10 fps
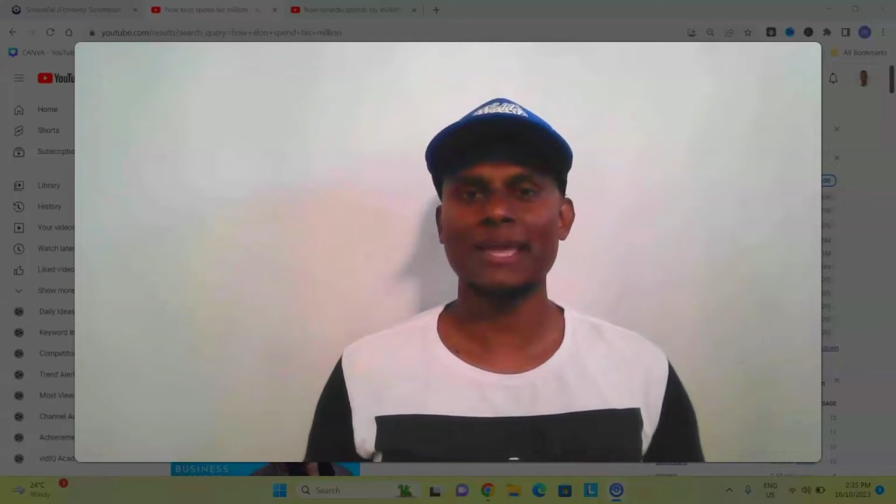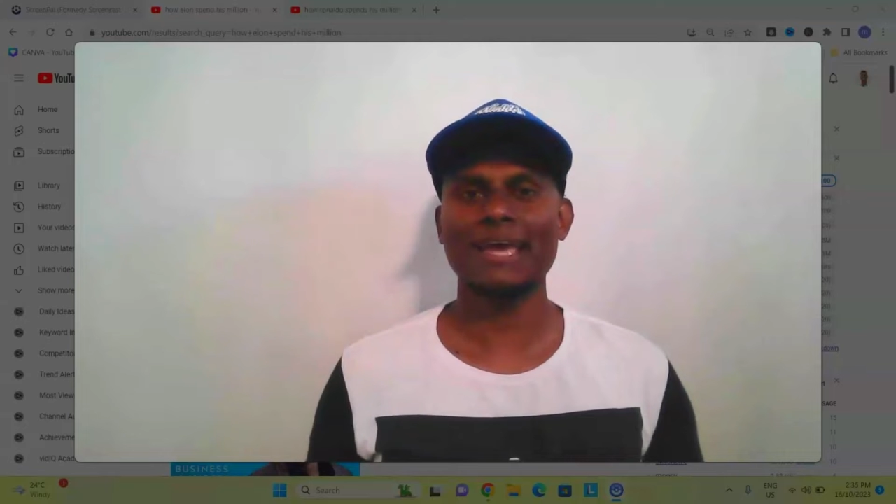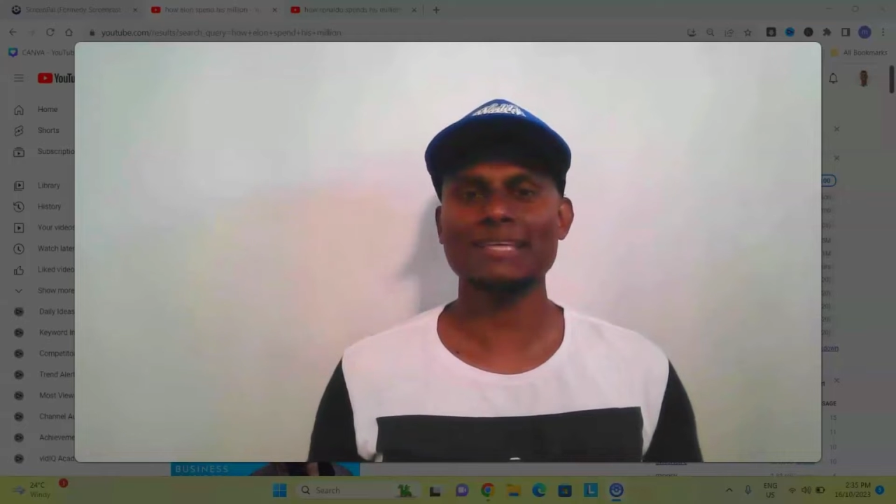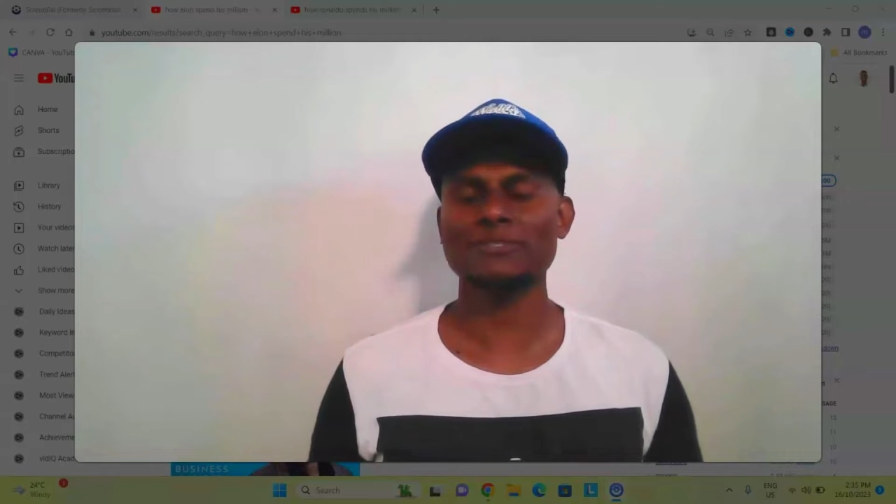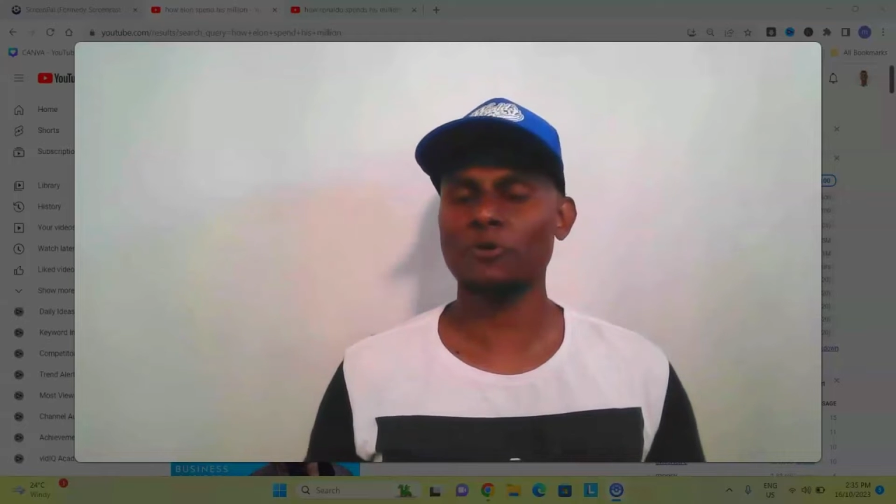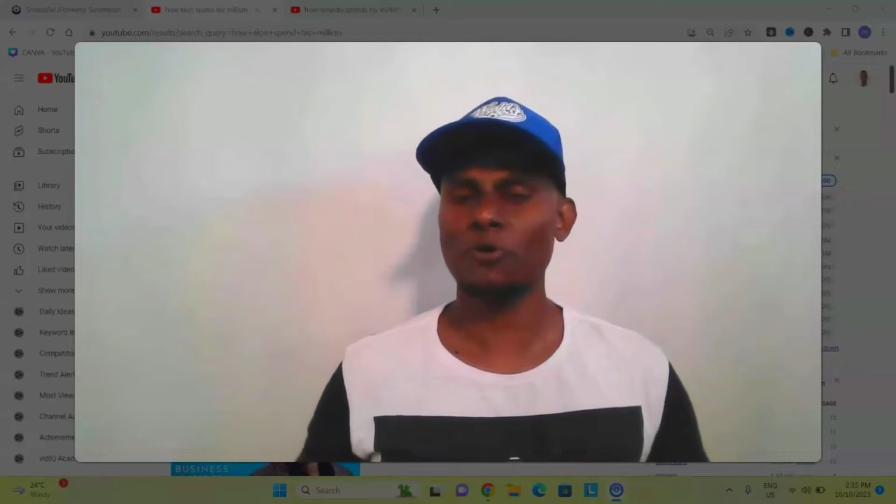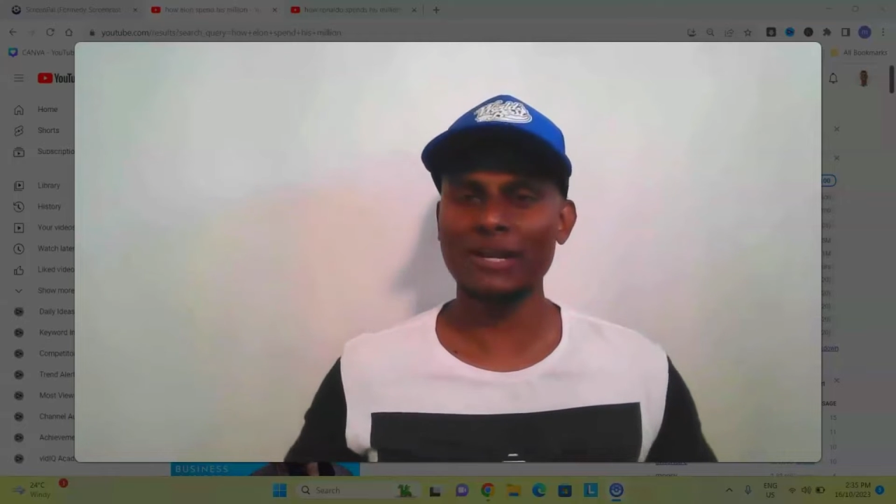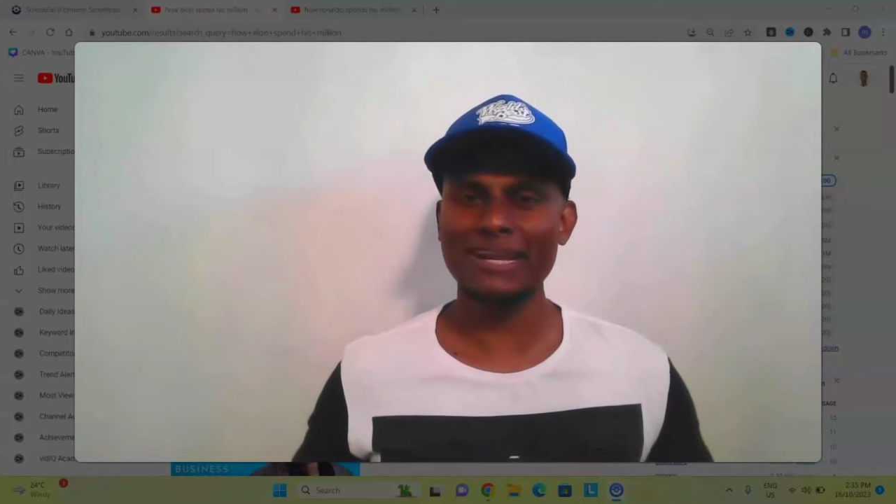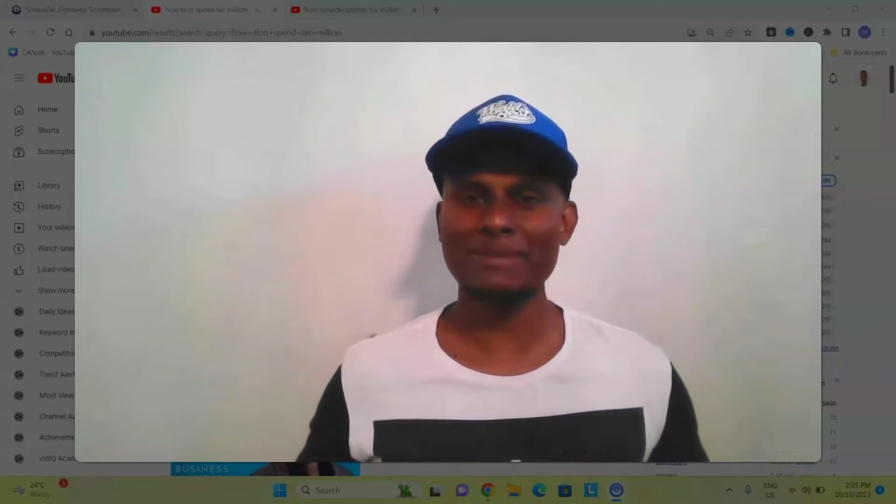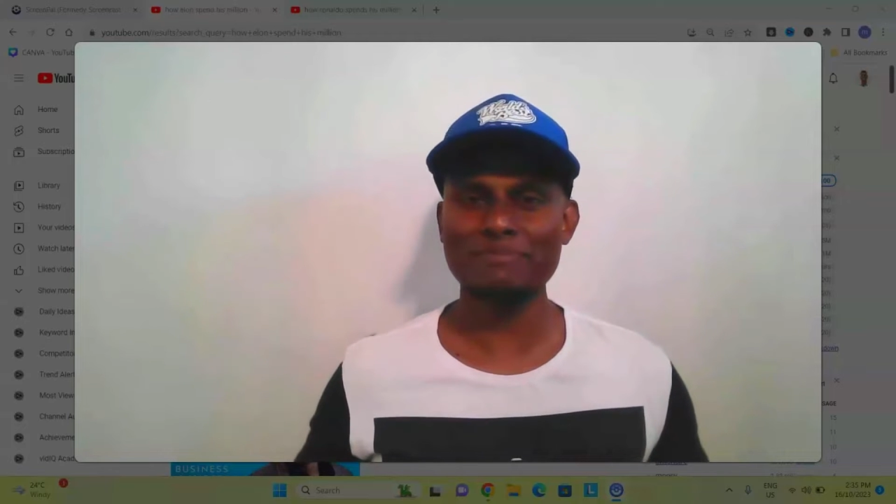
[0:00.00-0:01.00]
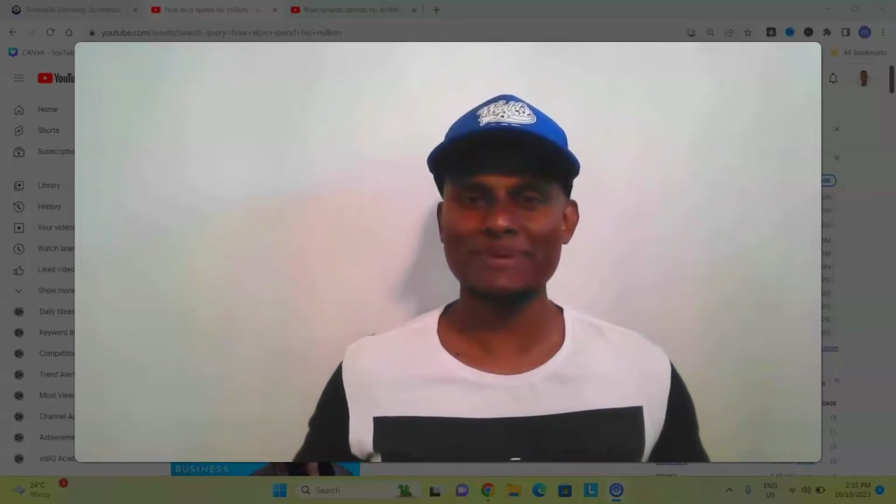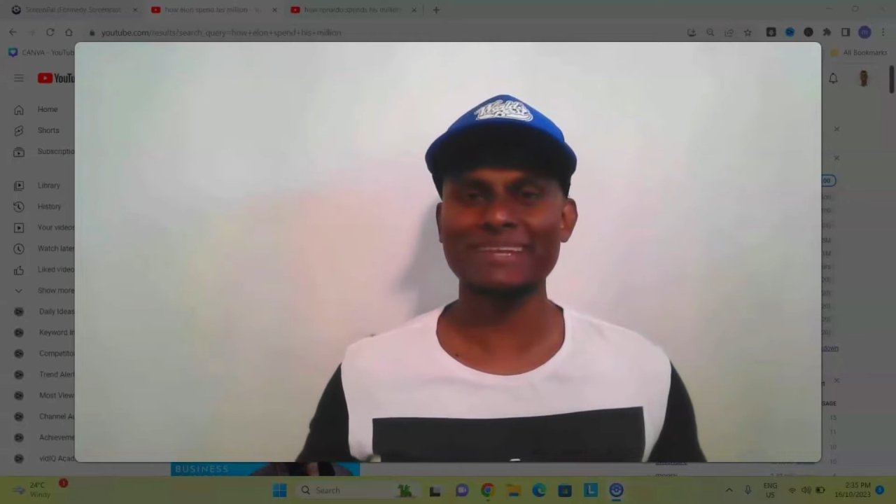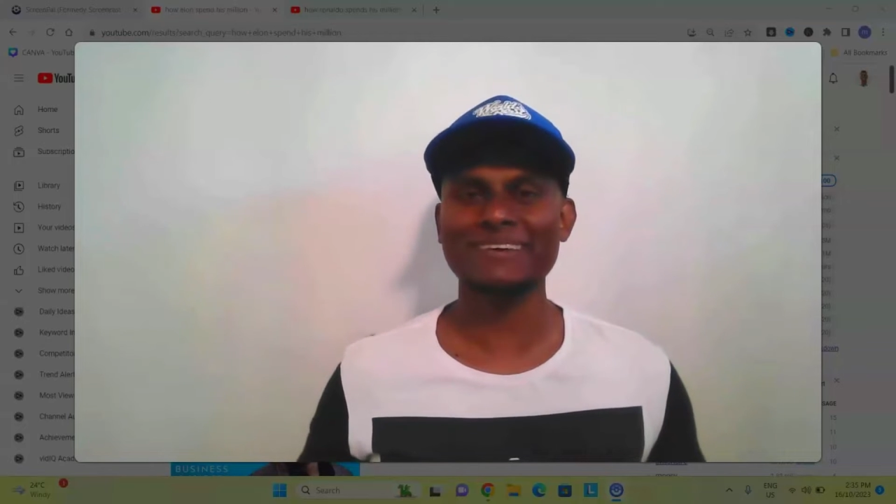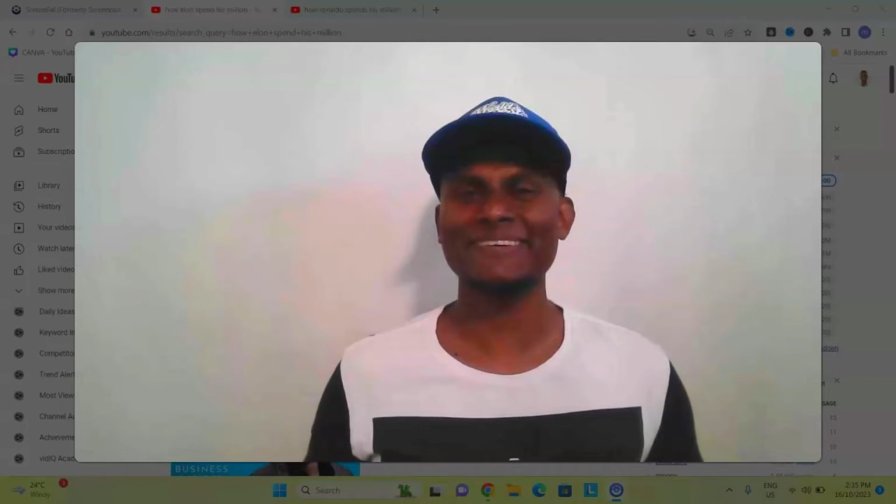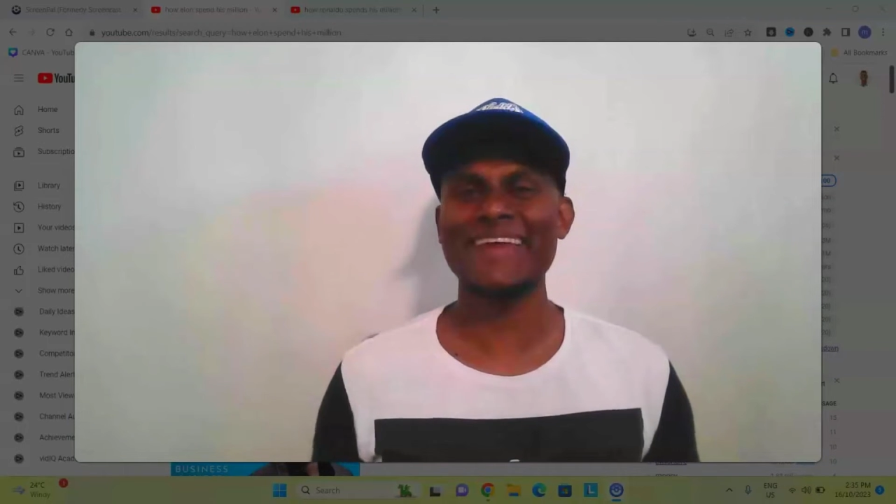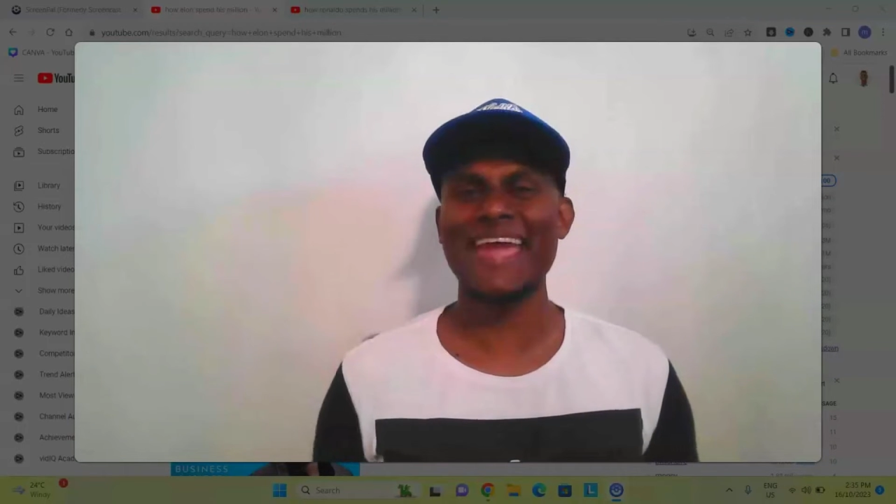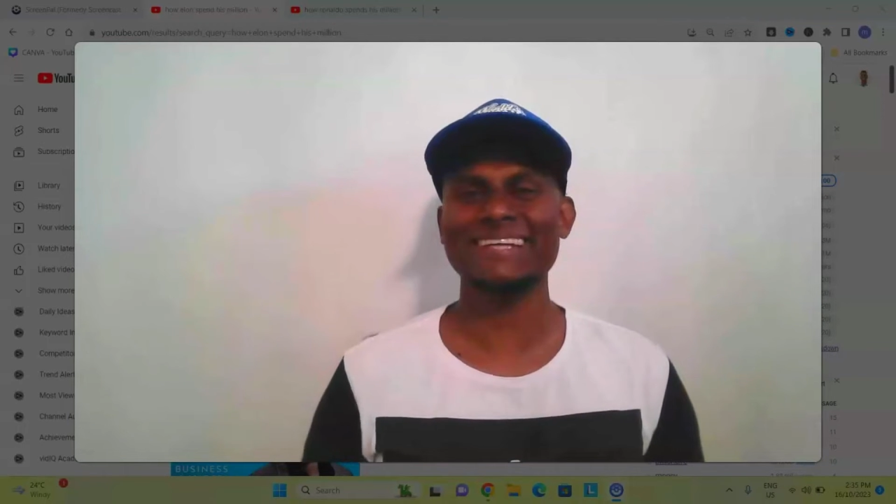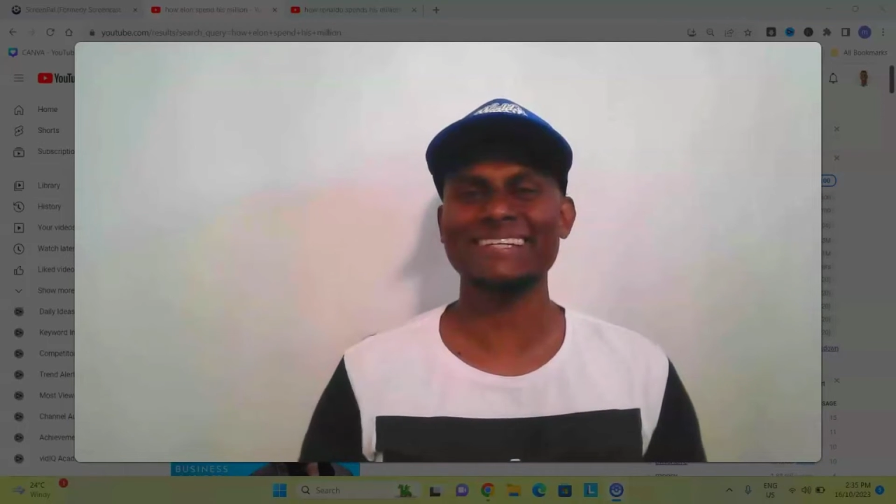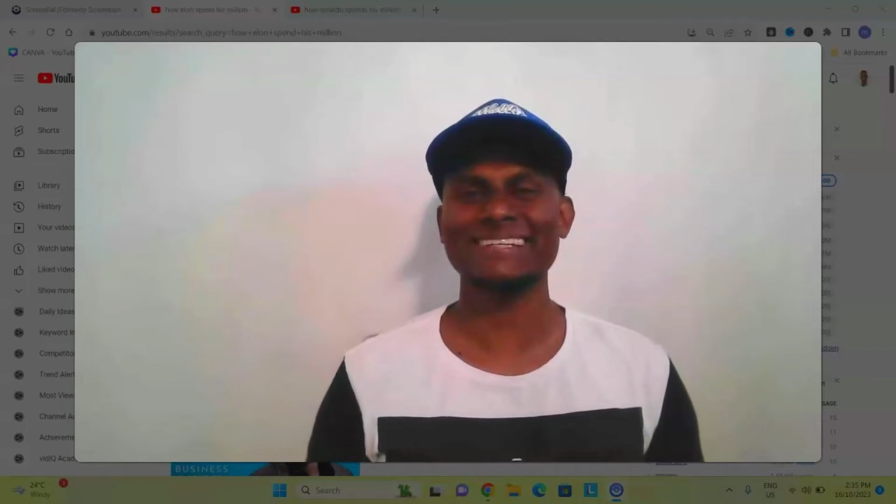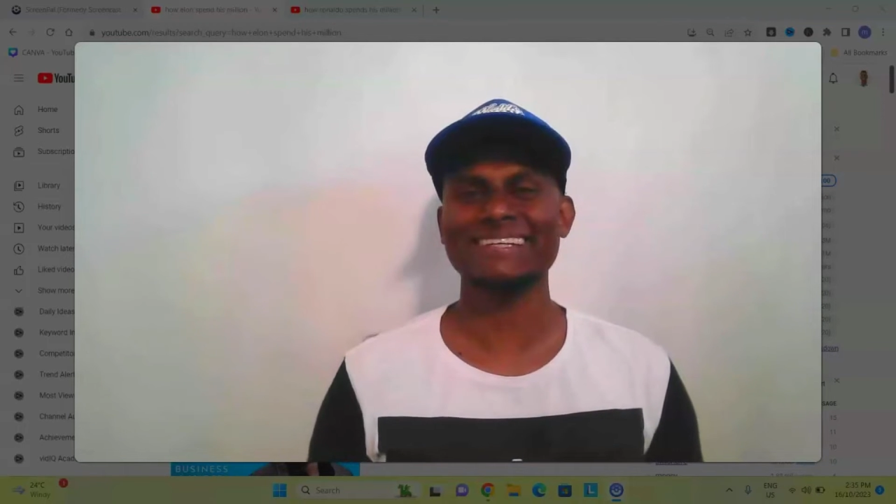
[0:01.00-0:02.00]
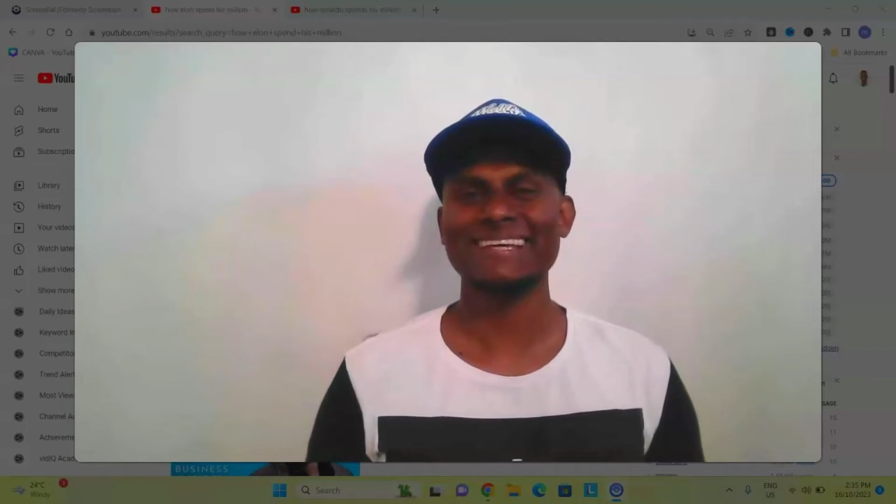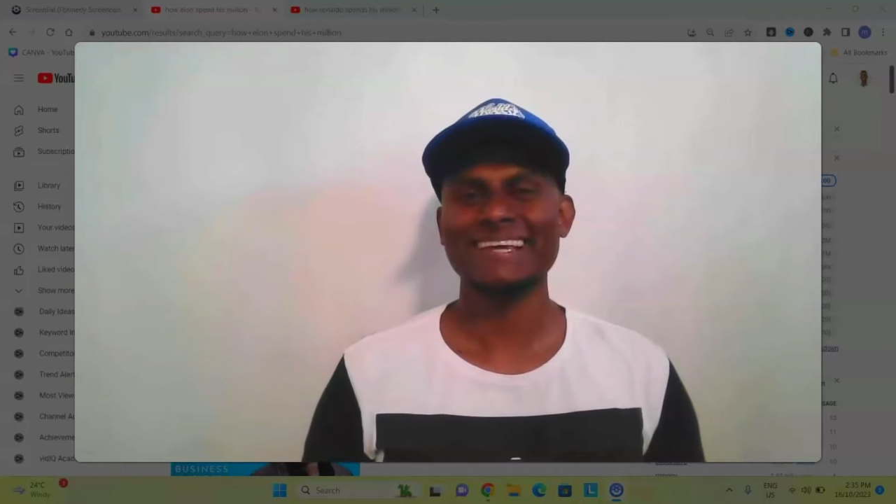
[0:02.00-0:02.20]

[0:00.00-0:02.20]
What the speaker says: has already been created,